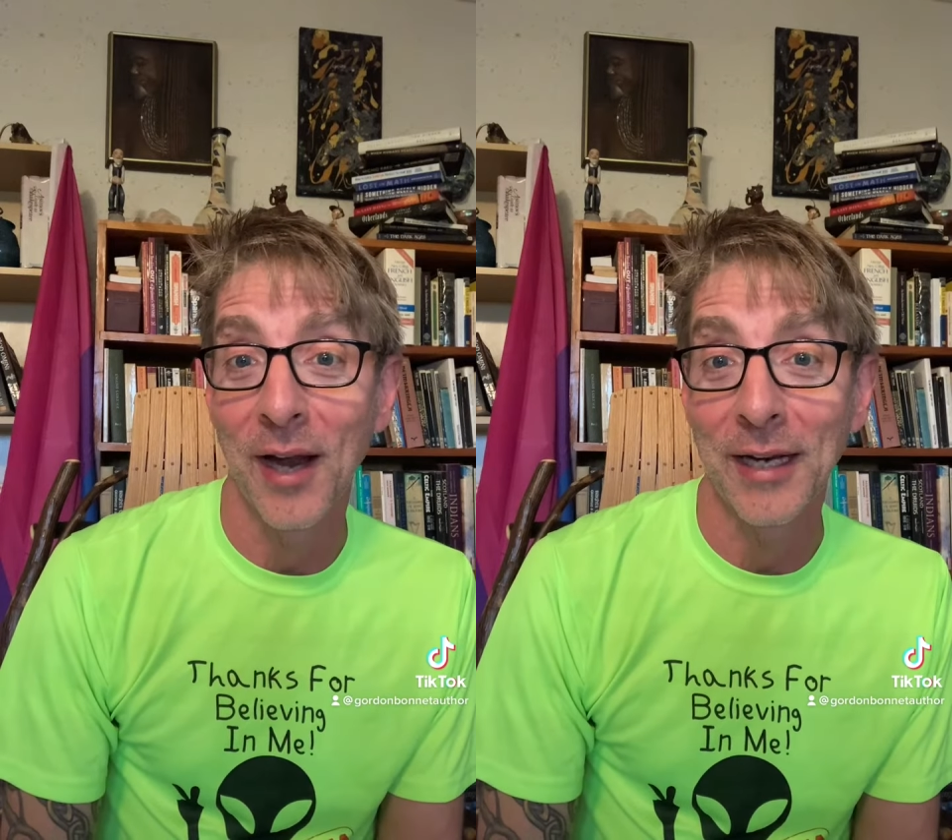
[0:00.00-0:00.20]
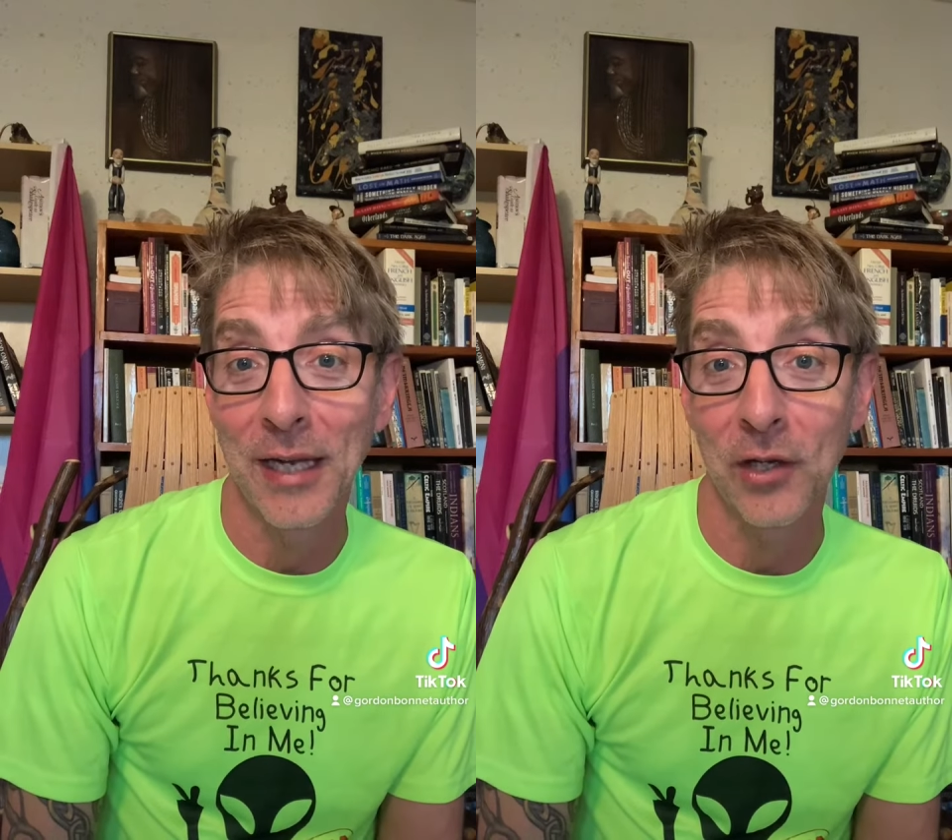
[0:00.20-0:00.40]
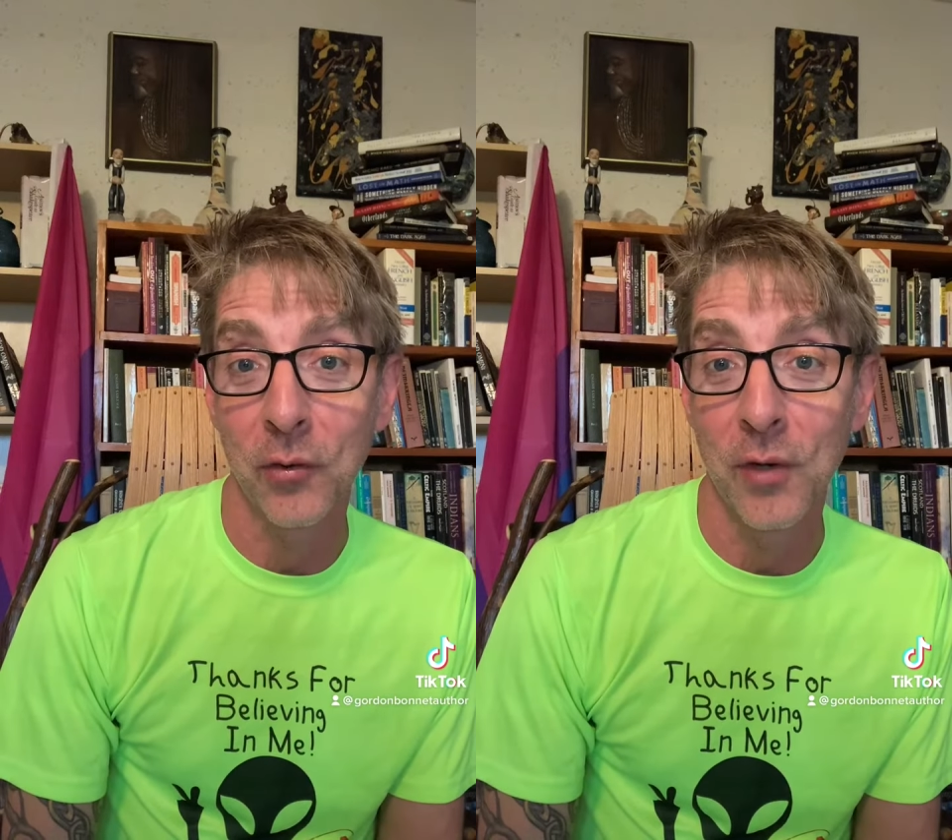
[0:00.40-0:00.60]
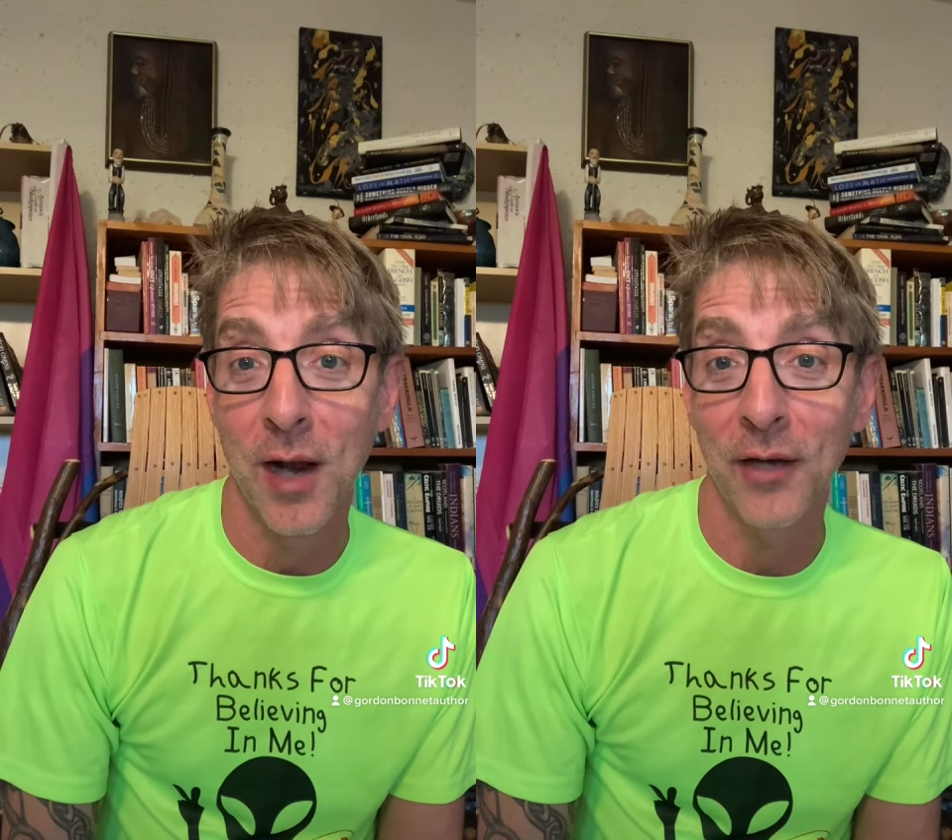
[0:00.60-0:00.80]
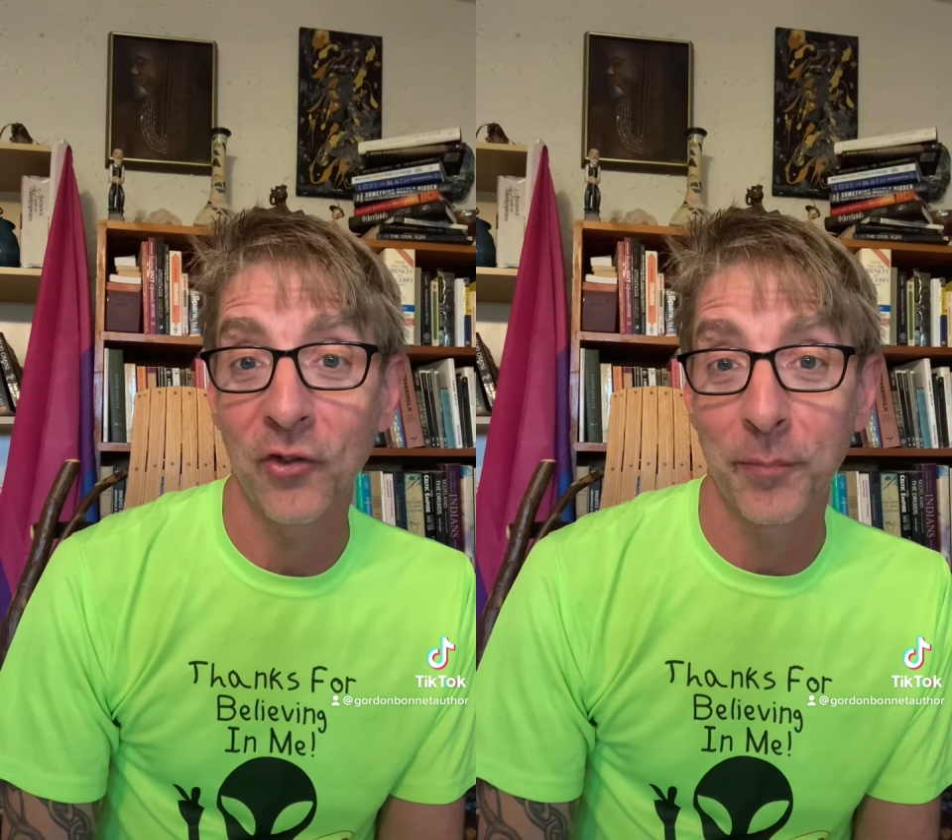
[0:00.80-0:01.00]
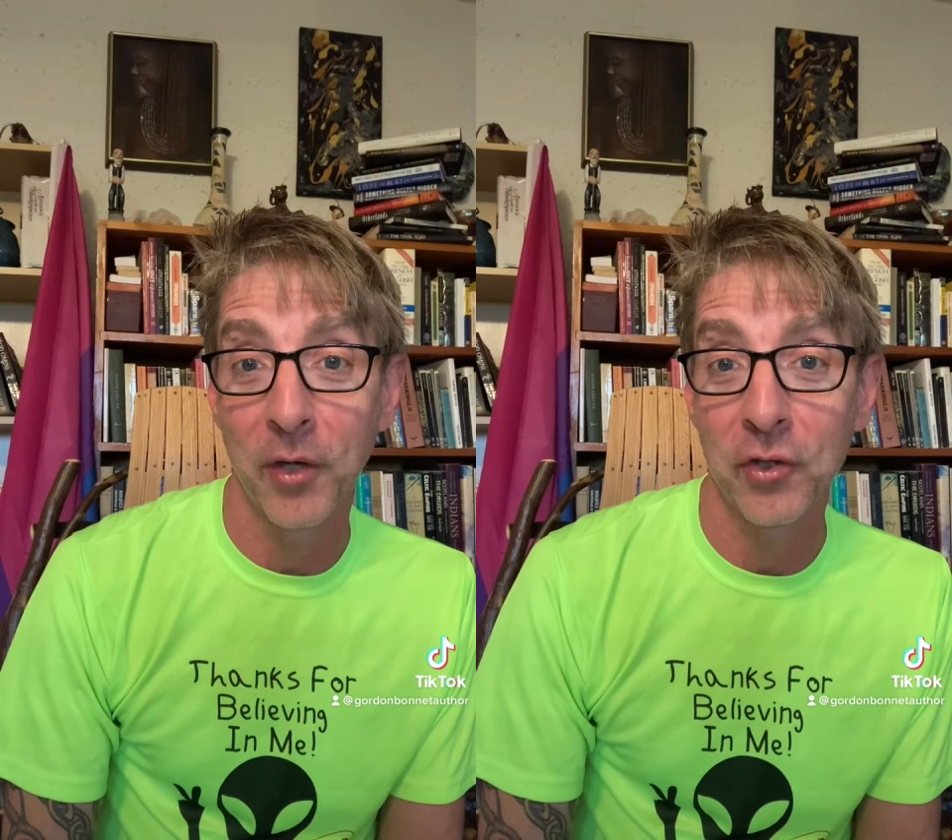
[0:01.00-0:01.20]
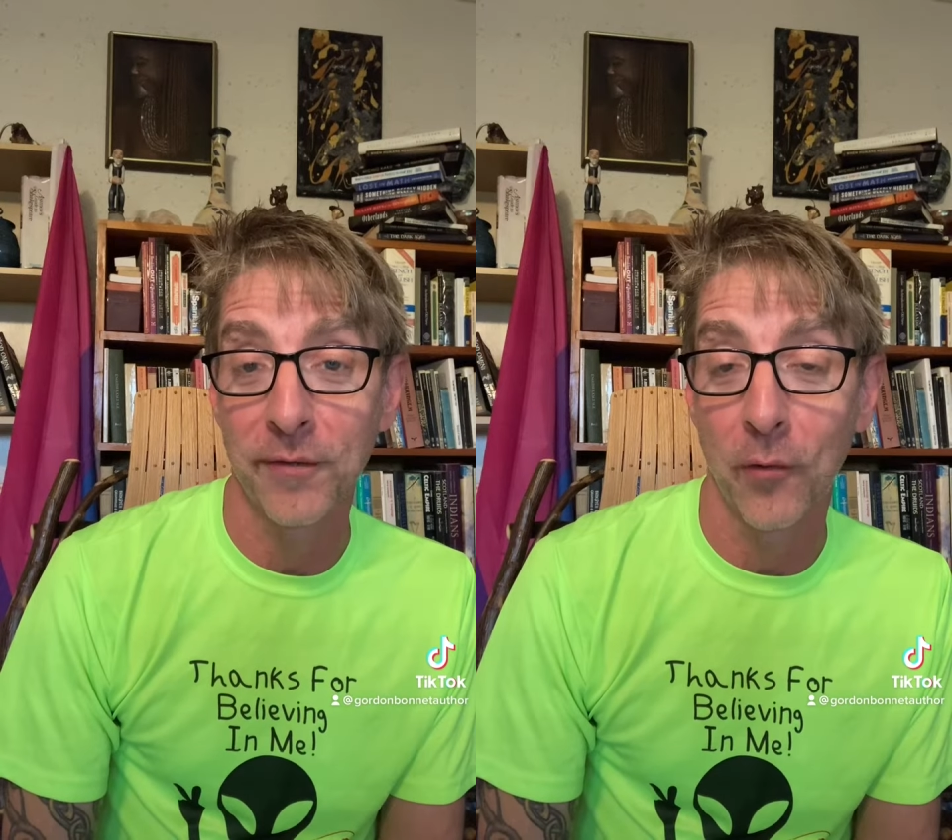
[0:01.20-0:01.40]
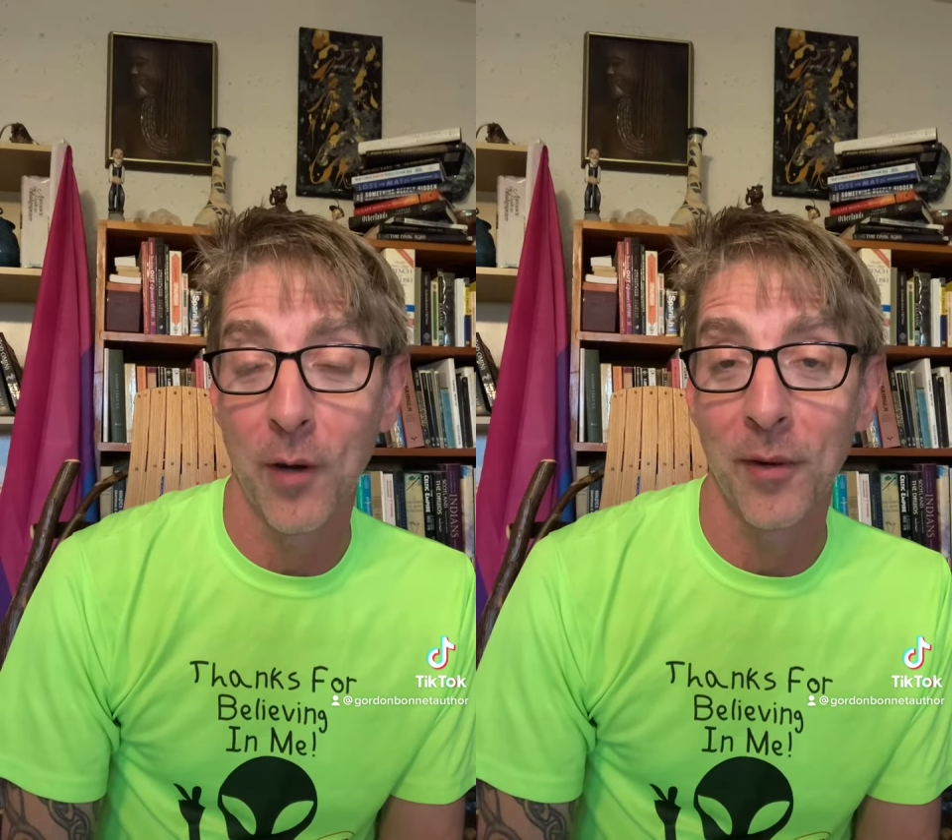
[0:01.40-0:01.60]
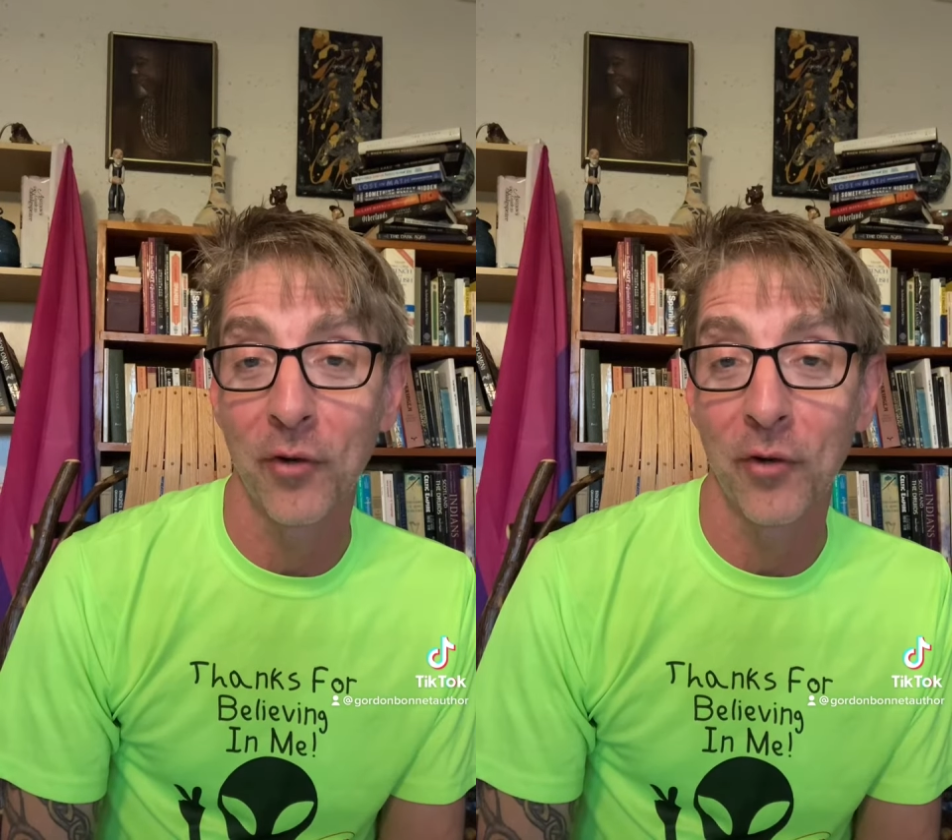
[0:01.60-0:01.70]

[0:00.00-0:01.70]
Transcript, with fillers: I kid you not, Spongiforma